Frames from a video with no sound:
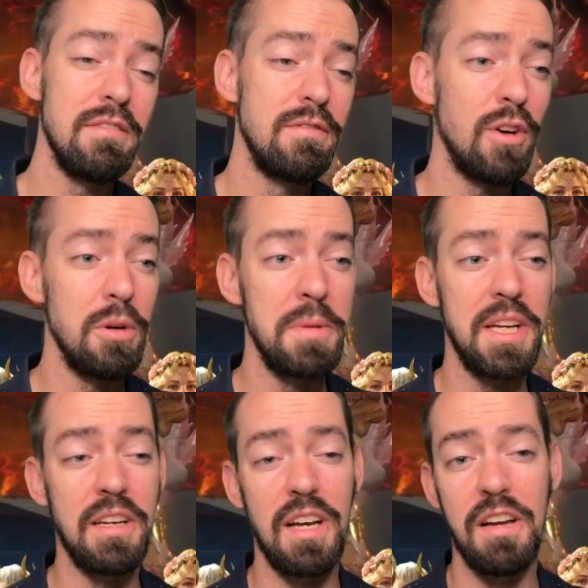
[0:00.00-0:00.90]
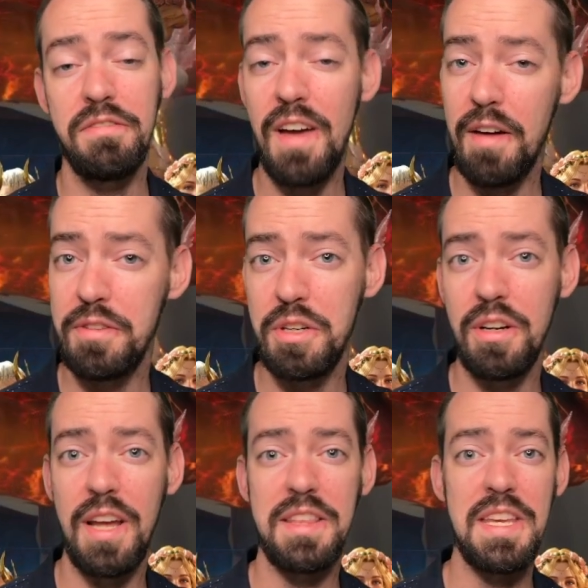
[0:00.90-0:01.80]
farming Fafnir
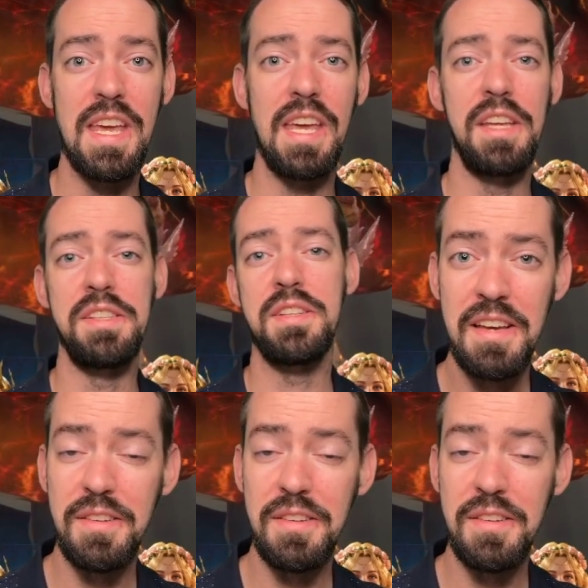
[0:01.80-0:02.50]
at the end,